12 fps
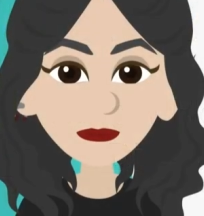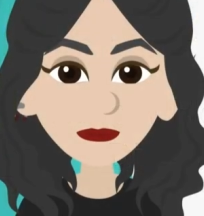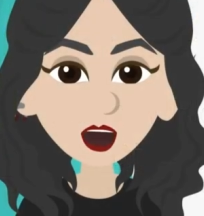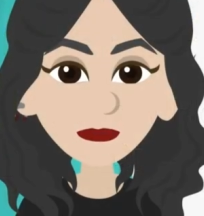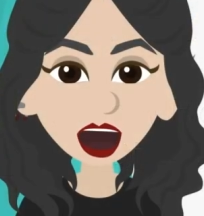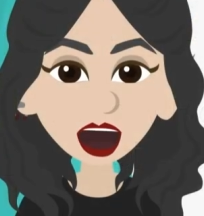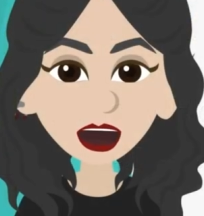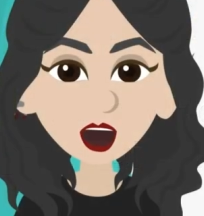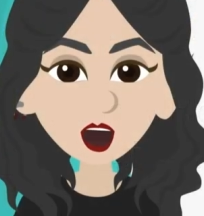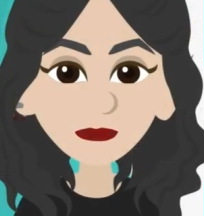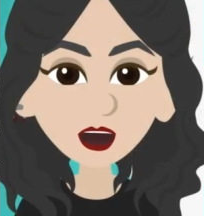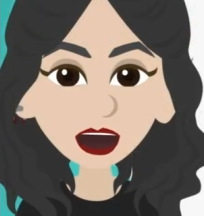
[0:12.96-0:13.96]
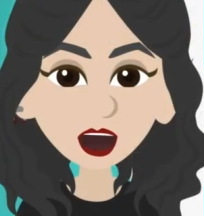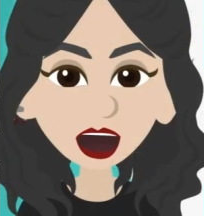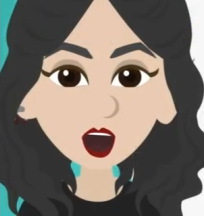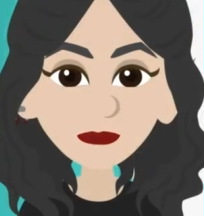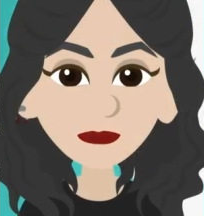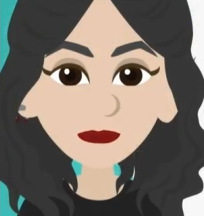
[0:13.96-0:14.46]
Before we get
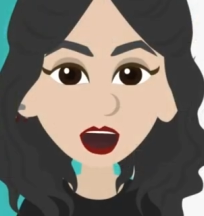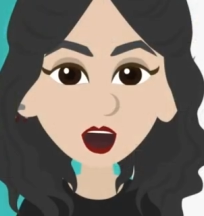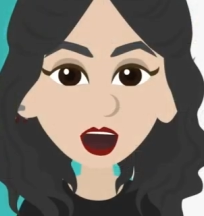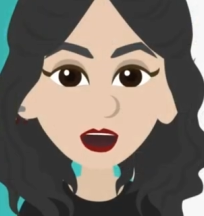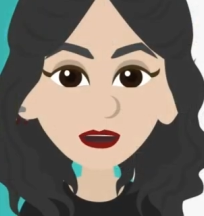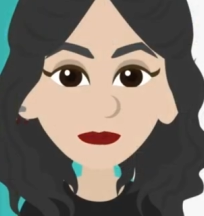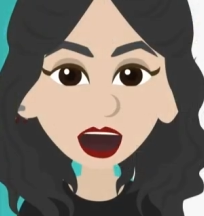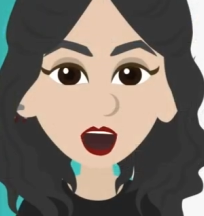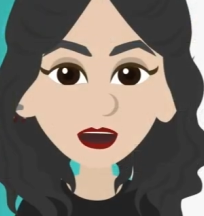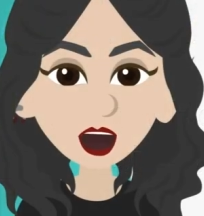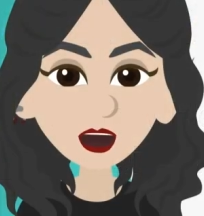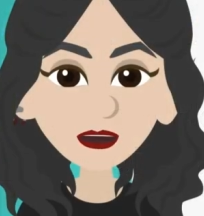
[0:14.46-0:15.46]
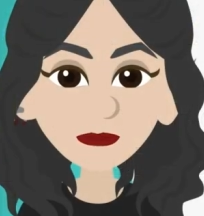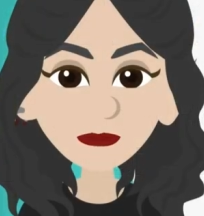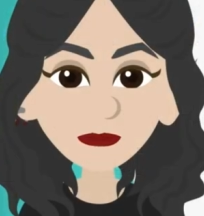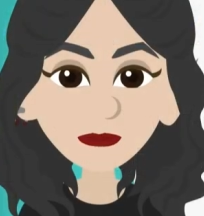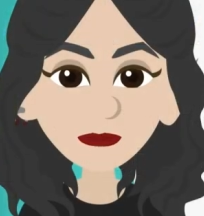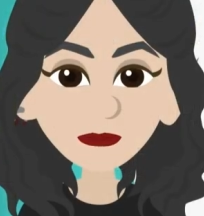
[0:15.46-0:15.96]
started, what is a smart home?
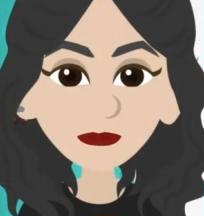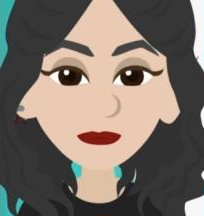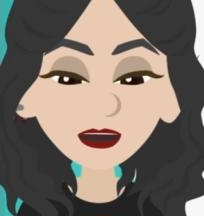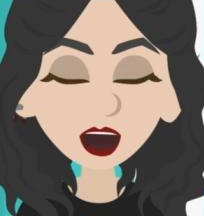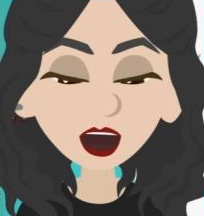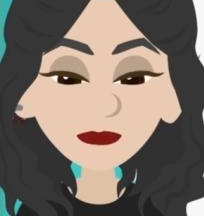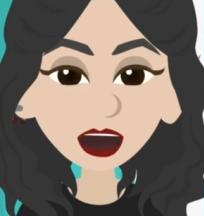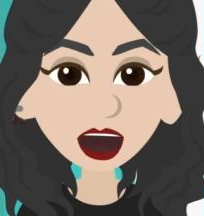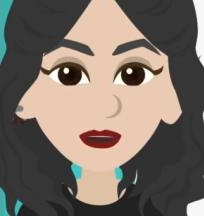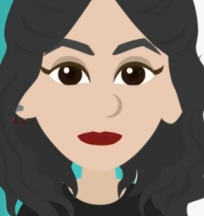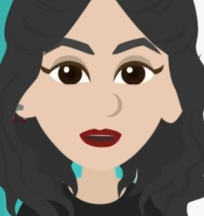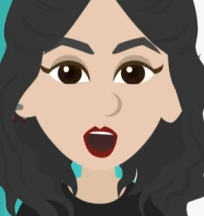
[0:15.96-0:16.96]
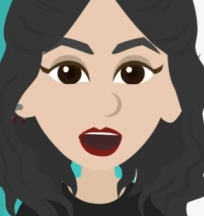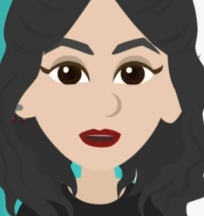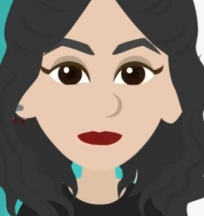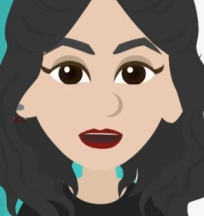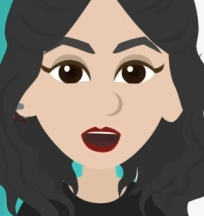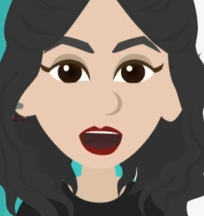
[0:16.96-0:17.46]
Terms like
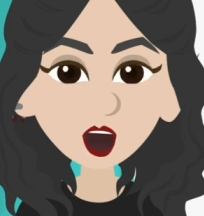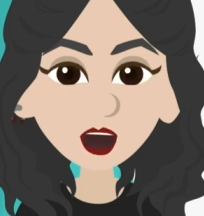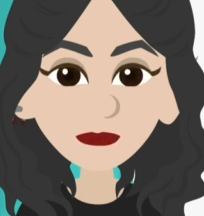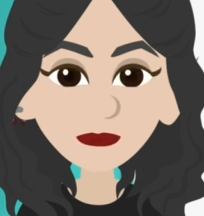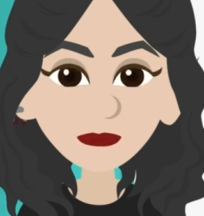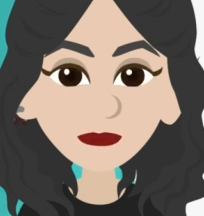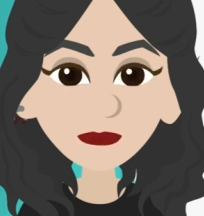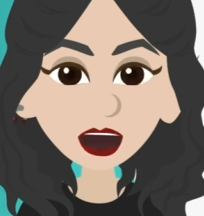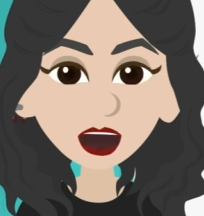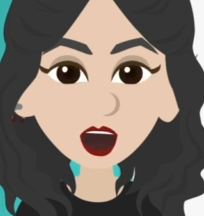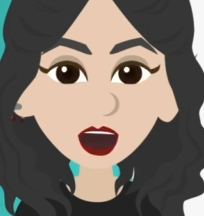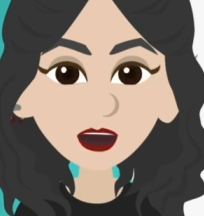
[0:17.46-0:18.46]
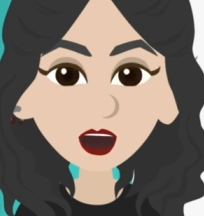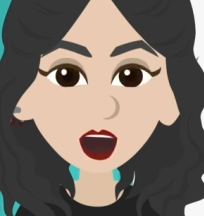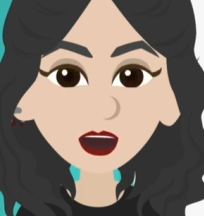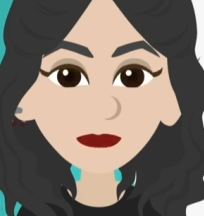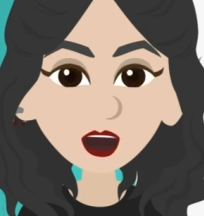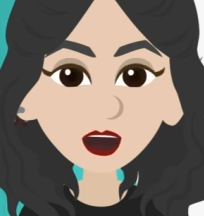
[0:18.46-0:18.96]
connected home, home
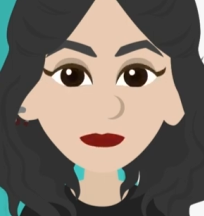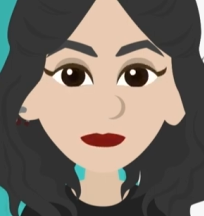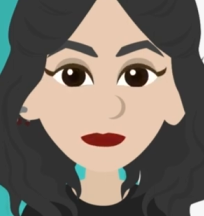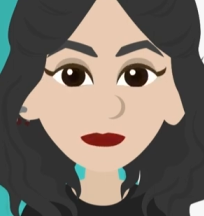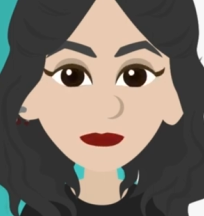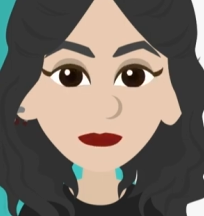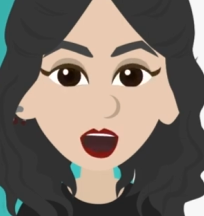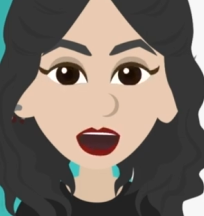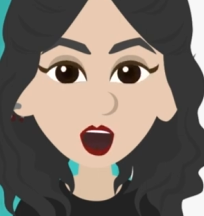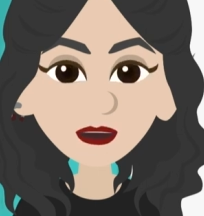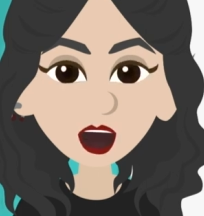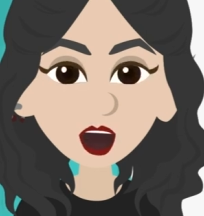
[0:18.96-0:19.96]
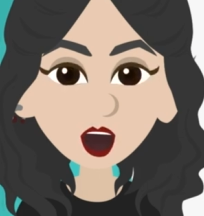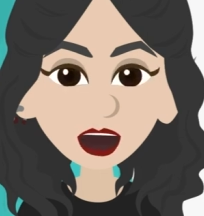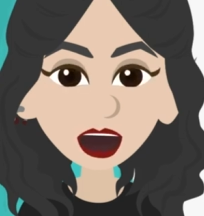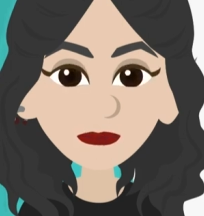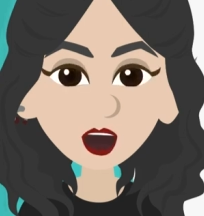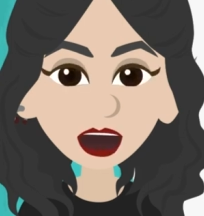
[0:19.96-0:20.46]
automation, and Internet
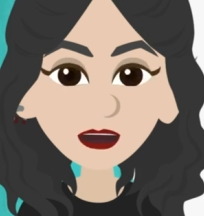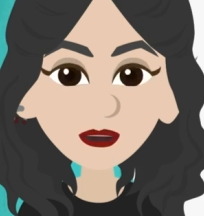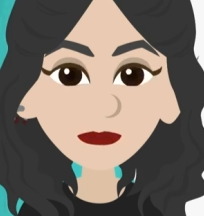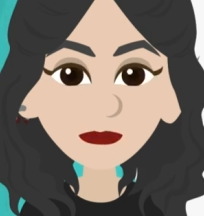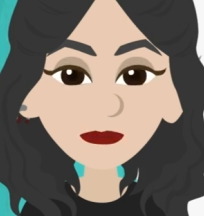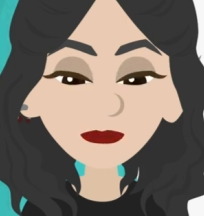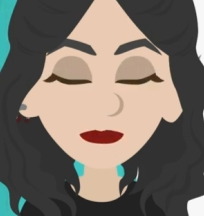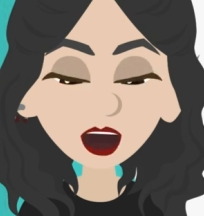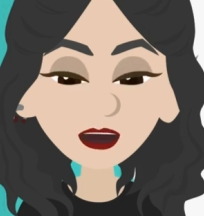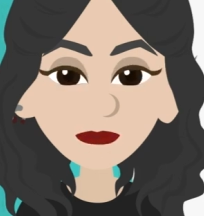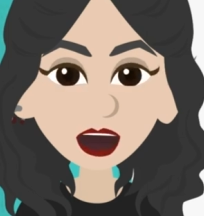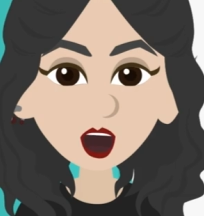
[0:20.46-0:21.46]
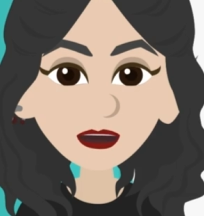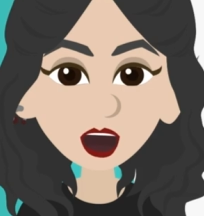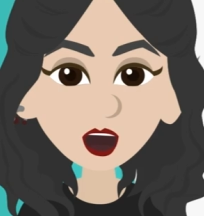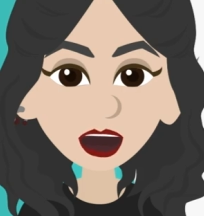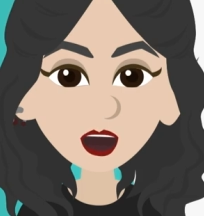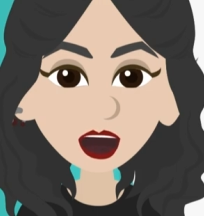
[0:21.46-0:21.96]
of Things are
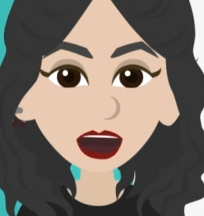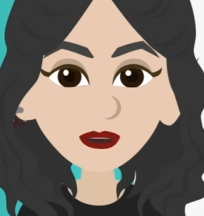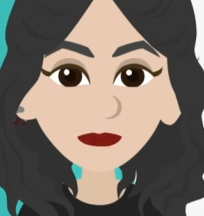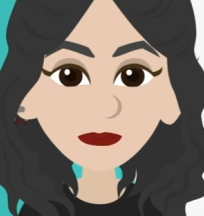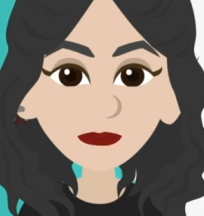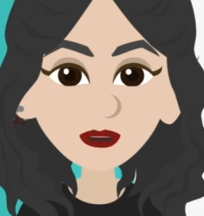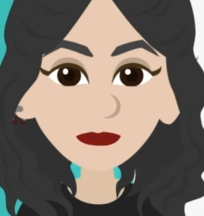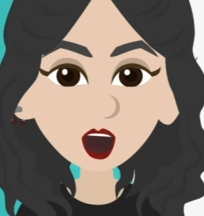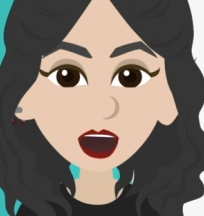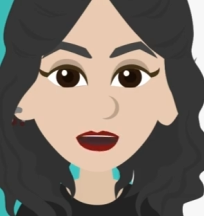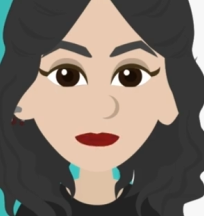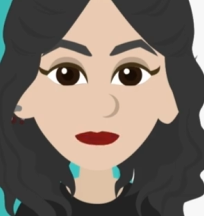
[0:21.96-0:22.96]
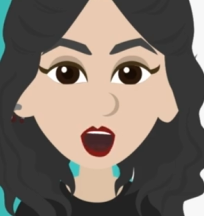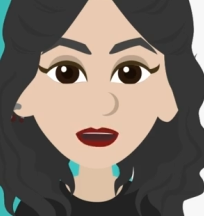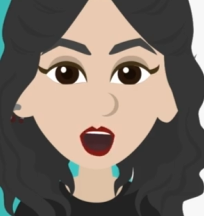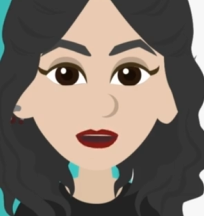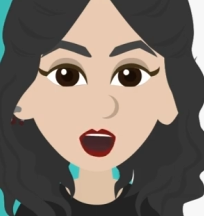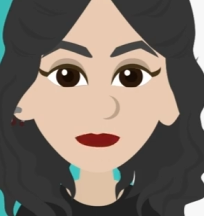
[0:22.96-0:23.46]
frequently used to describe smart
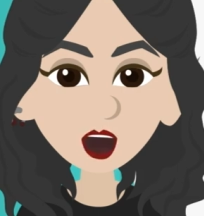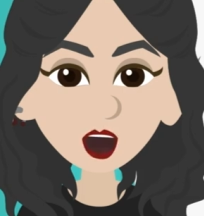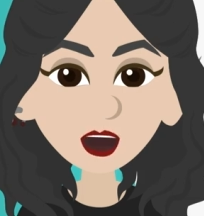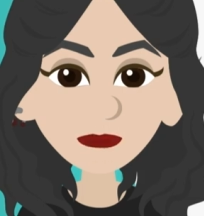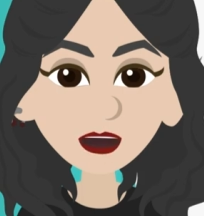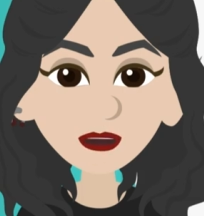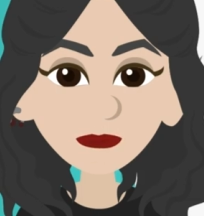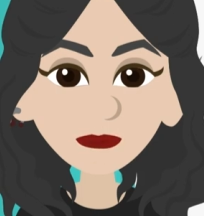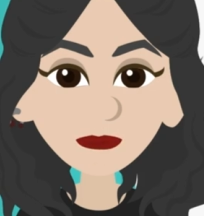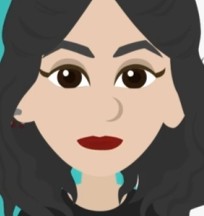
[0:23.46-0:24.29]
home technologies.